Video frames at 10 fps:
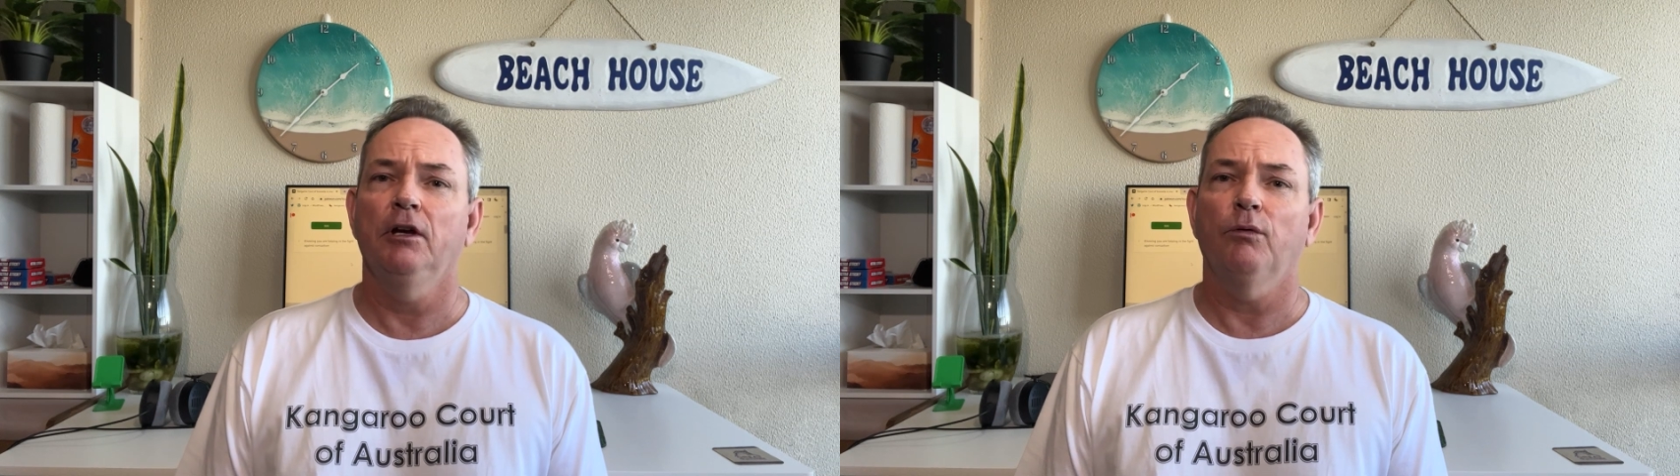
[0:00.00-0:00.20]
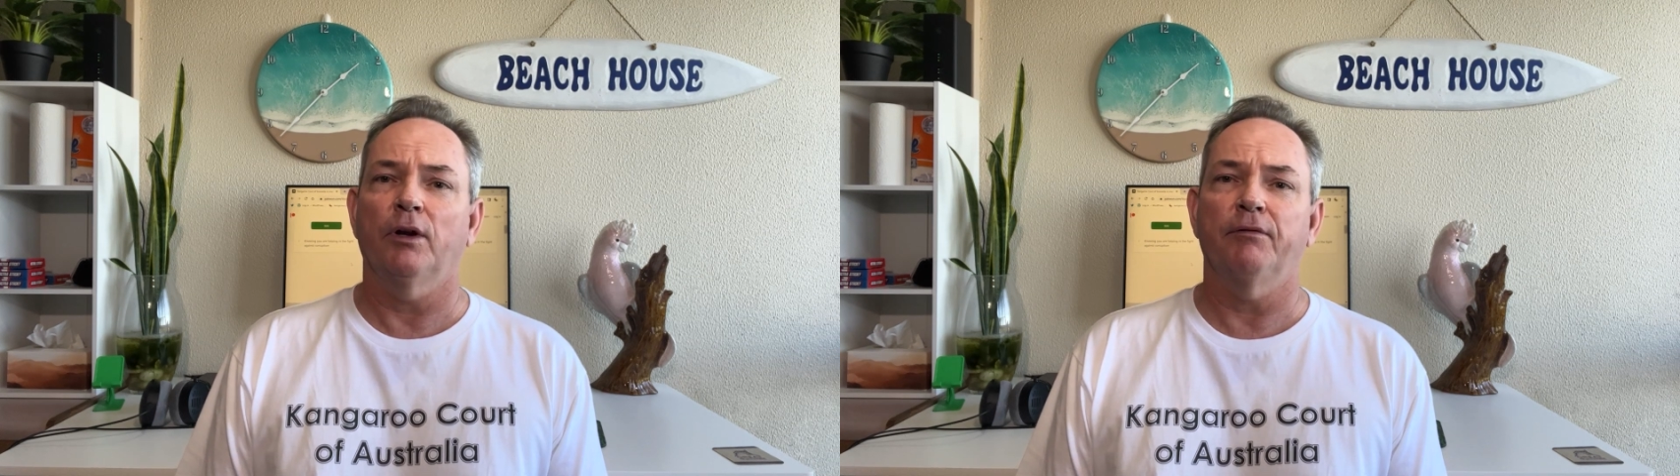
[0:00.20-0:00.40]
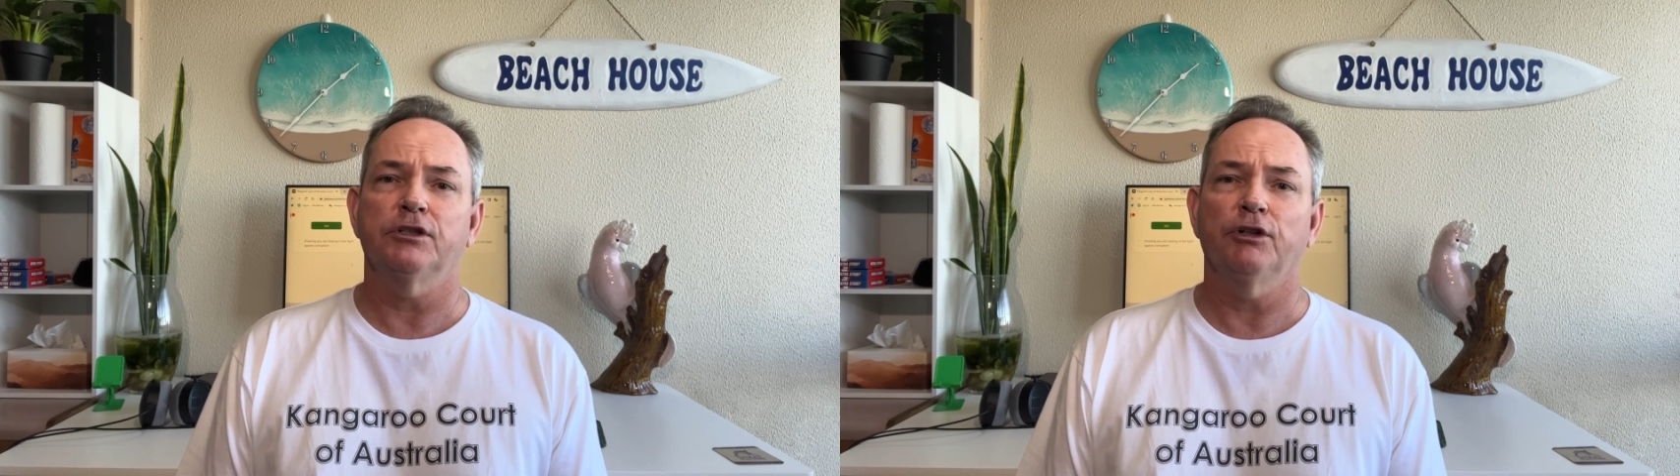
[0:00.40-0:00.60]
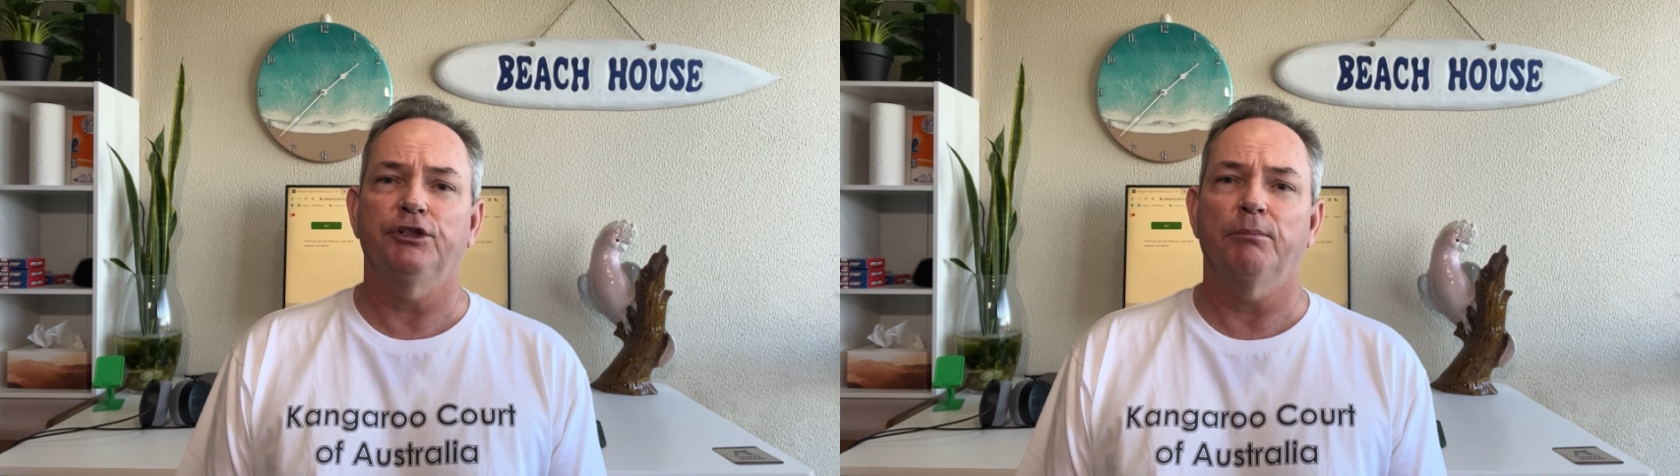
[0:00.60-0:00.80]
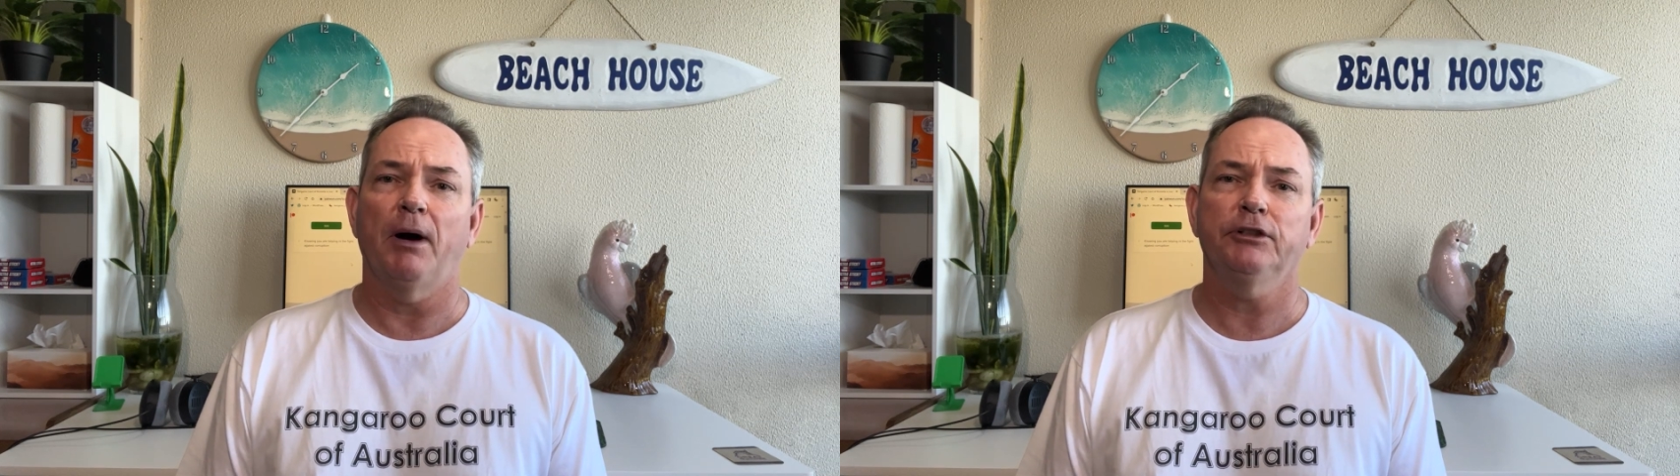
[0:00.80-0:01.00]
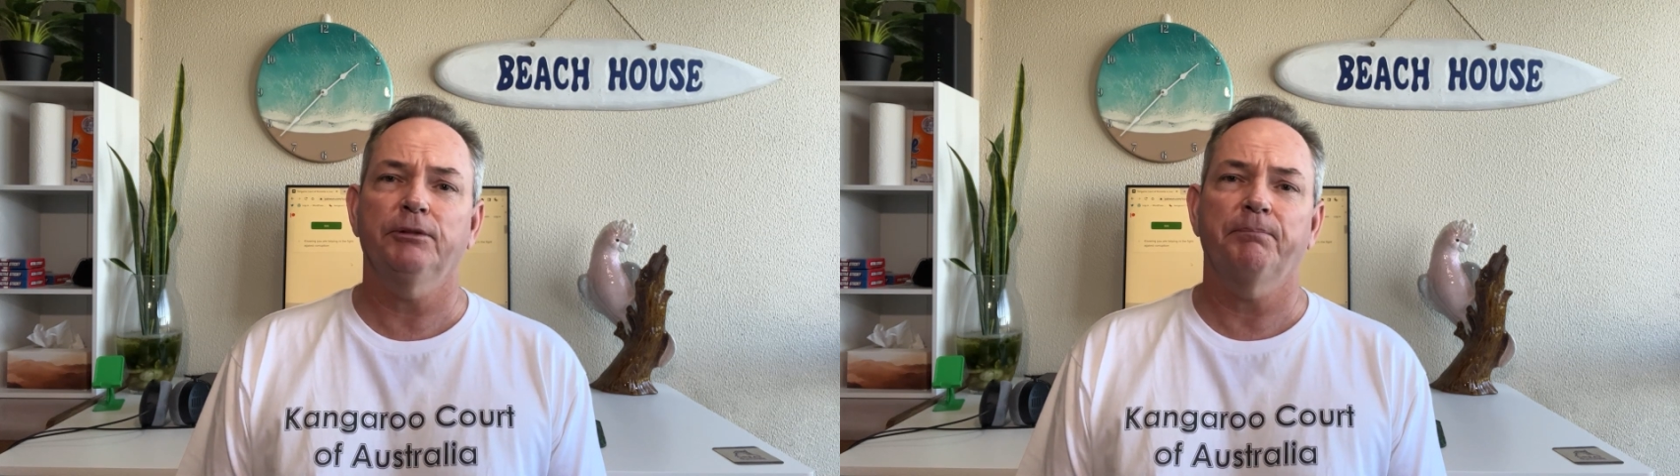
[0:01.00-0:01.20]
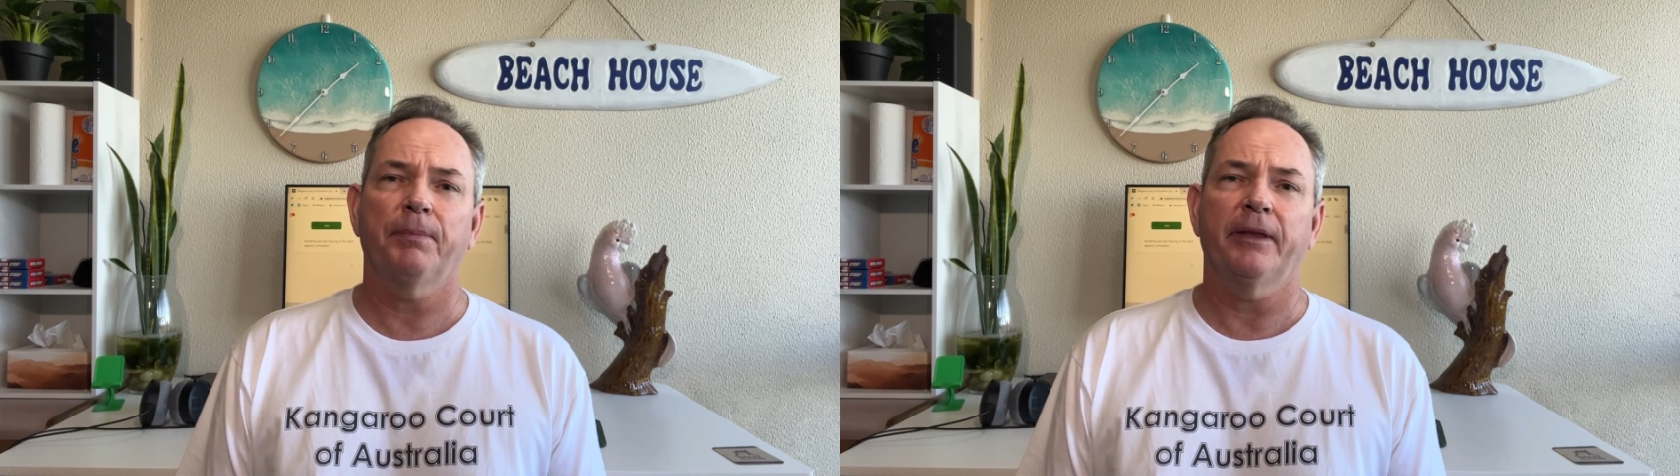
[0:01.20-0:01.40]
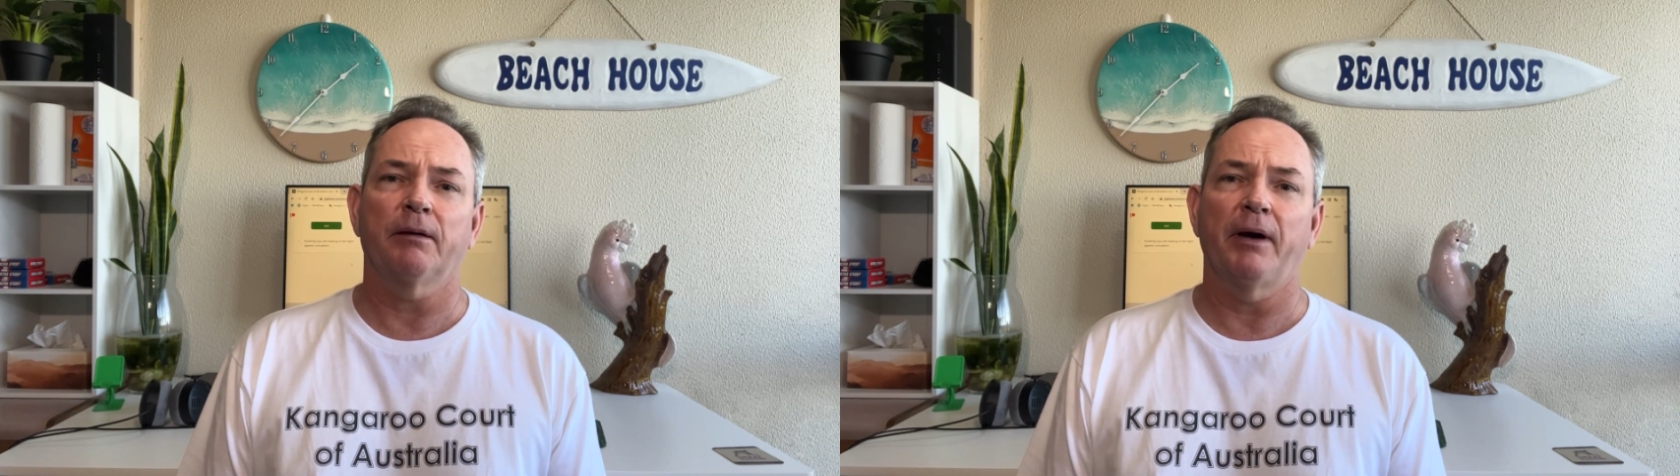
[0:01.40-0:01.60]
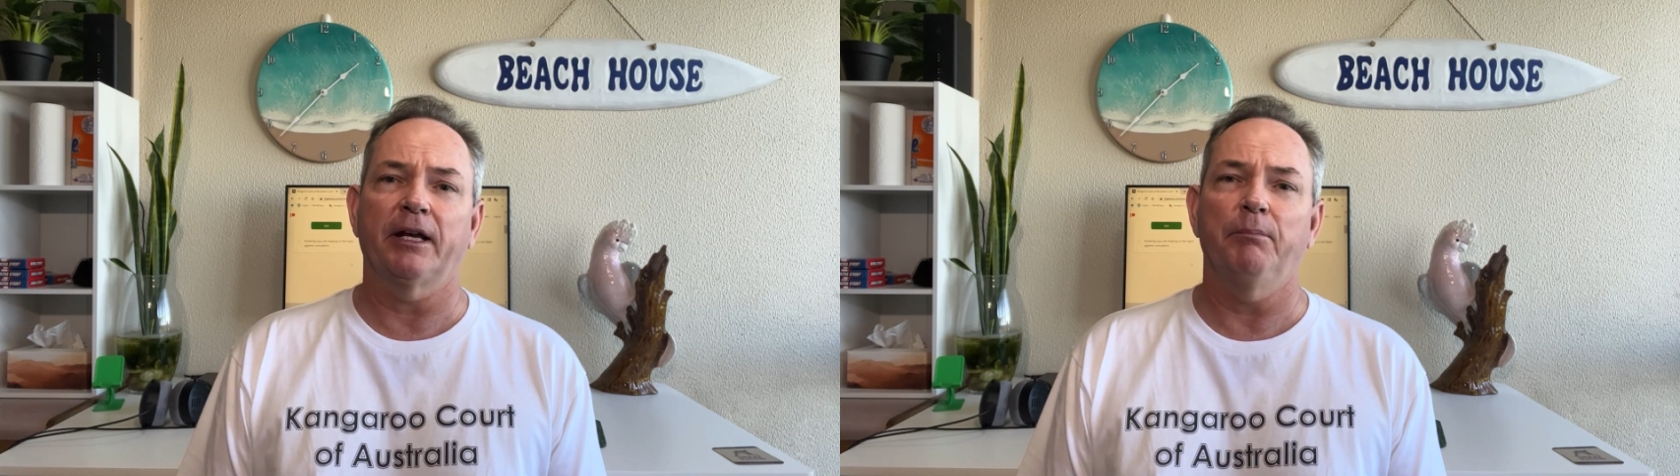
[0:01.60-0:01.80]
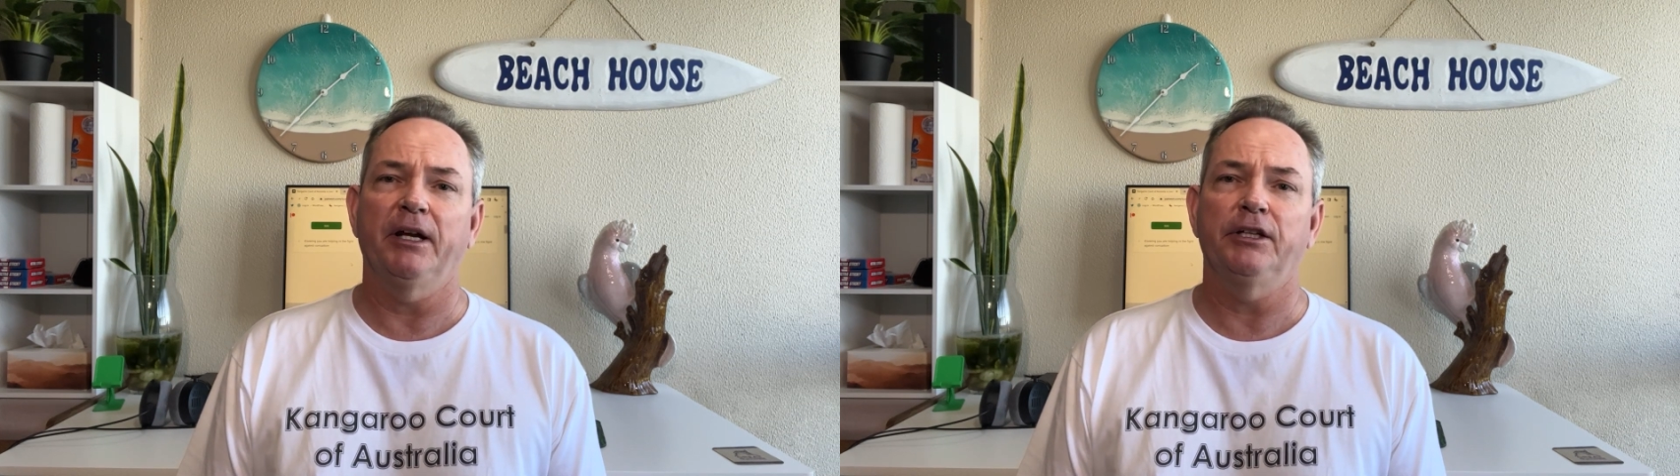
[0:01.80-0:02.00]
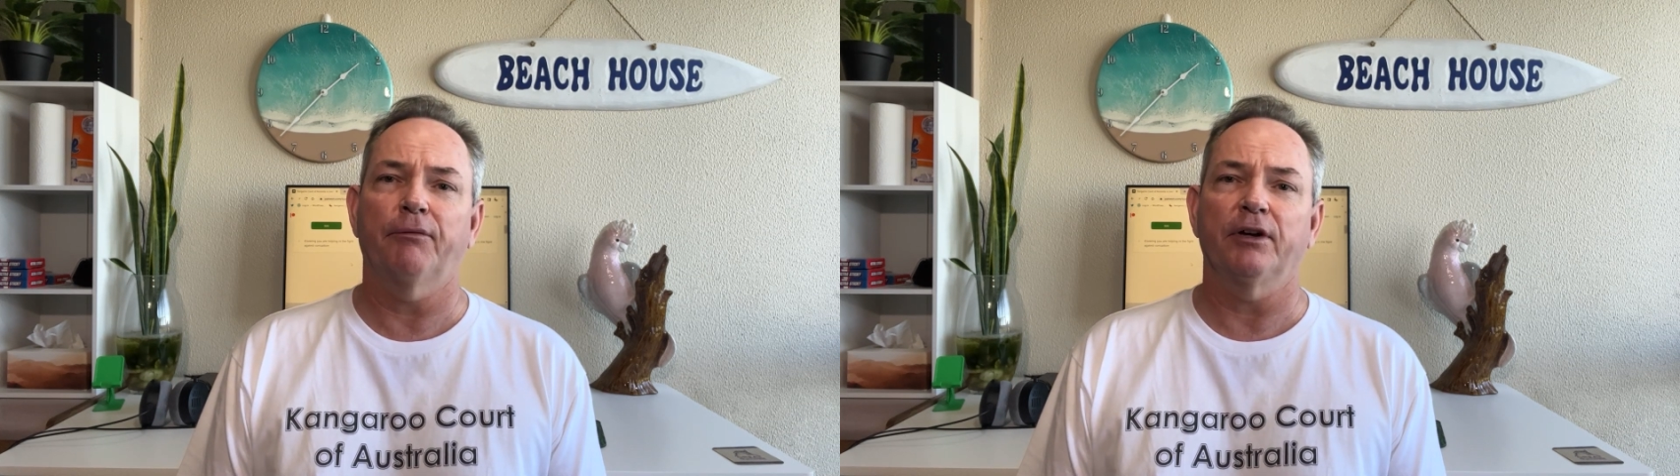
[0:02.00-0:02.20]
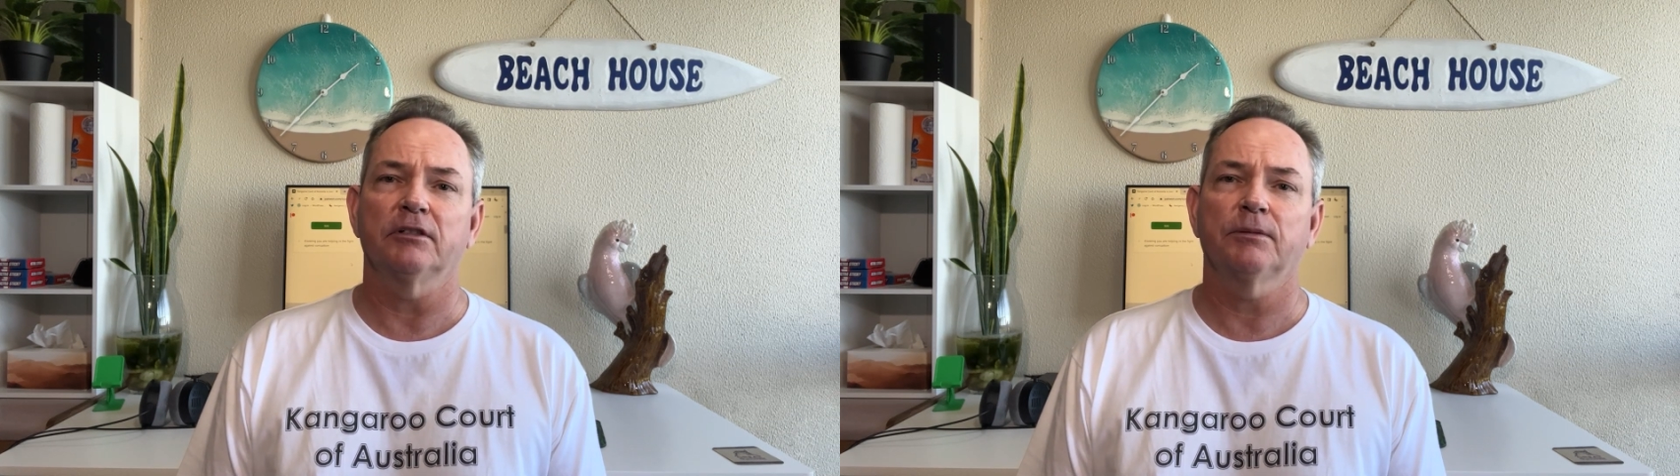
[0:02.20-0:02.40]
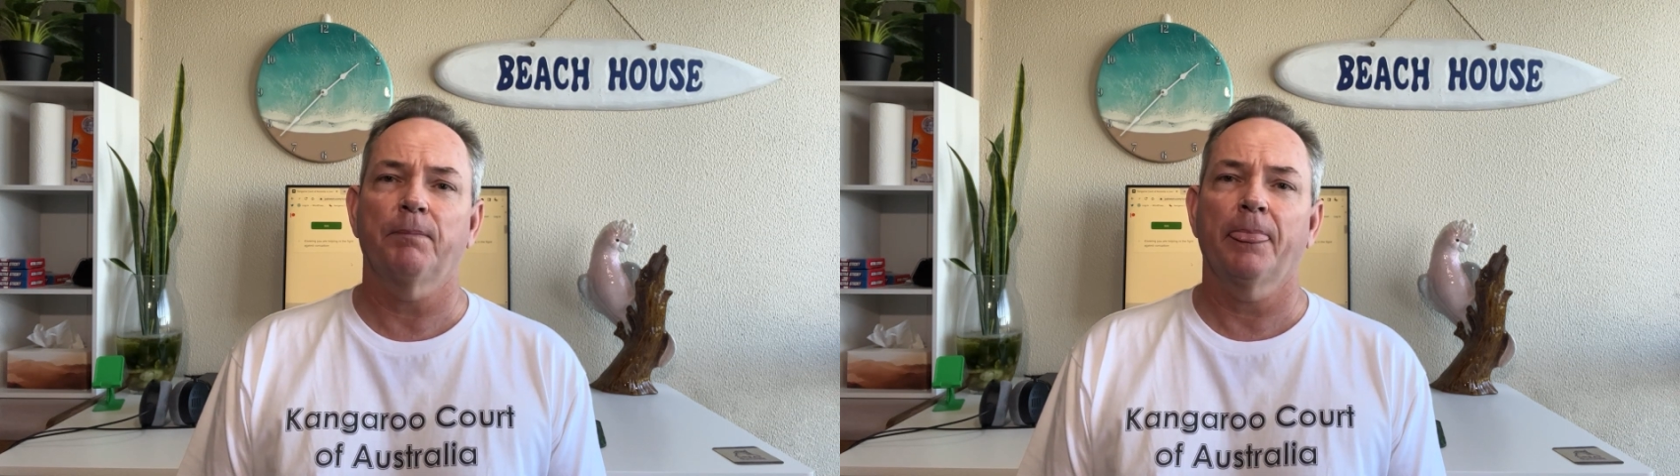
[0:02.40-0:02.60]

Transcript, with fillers: whatever suits your budget, you can make a big difference.